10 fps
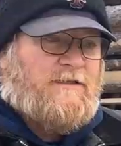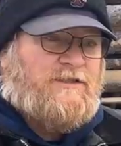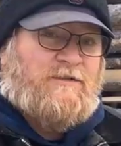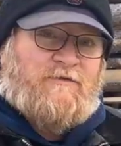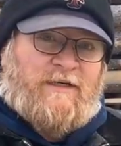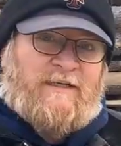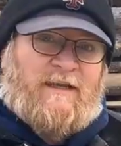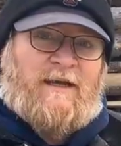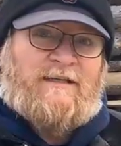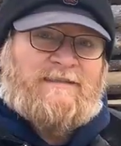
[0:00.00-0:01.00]
she
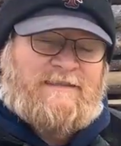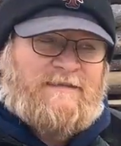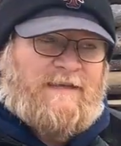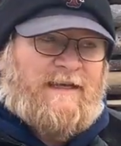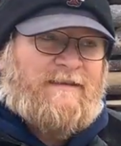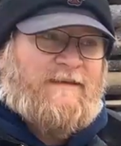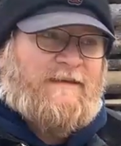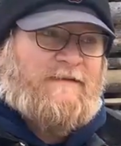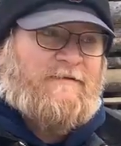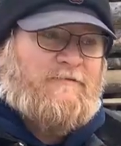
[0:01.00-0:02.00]
realized that
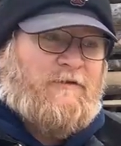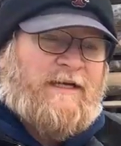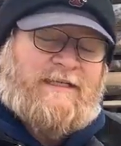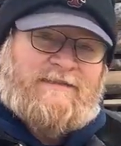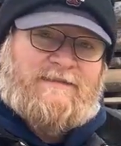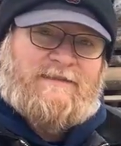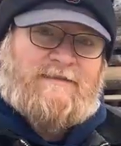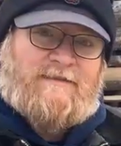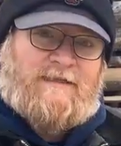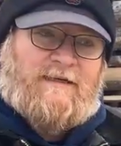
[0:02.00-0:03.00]
the rings
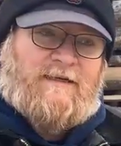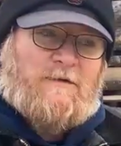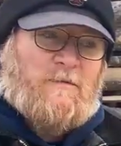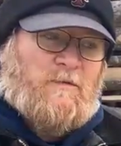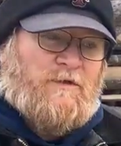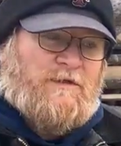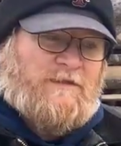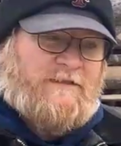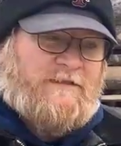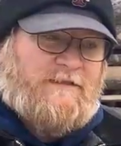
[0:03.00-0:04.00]

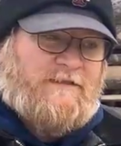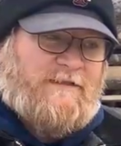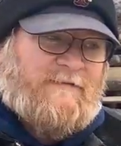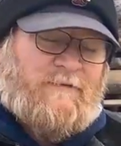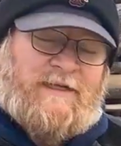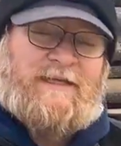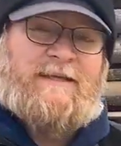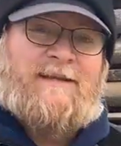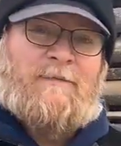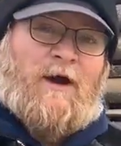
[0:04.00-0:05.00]
would, if we didn't
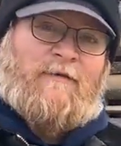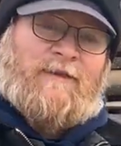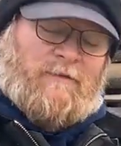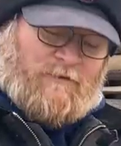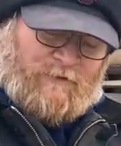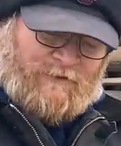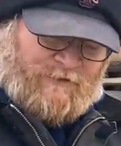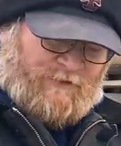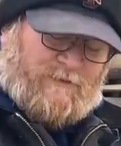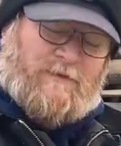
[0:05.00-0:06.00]
get them off, they were going
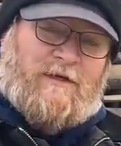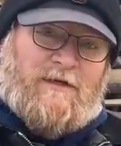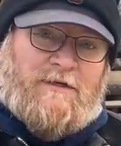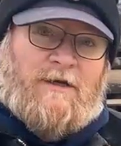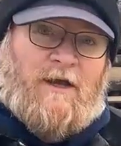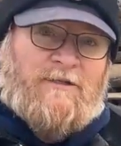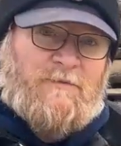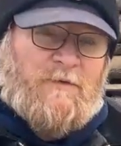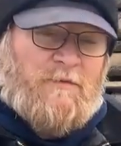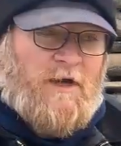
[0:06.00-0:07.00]
to cause
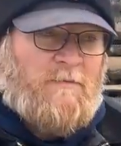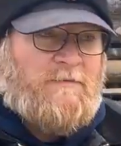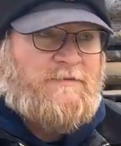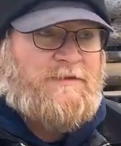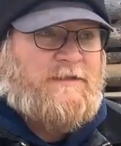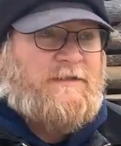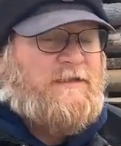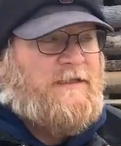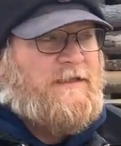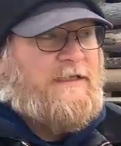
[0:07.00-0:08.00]
more problems.
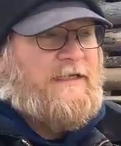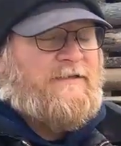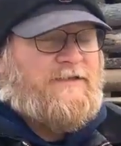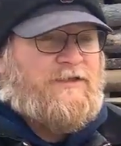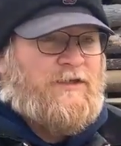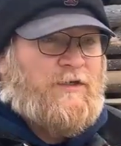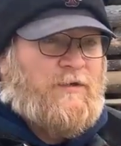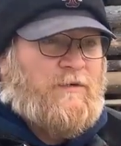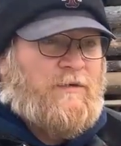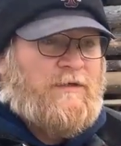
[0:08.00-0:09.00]
And
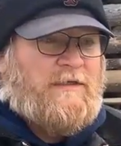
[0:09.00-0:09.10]
so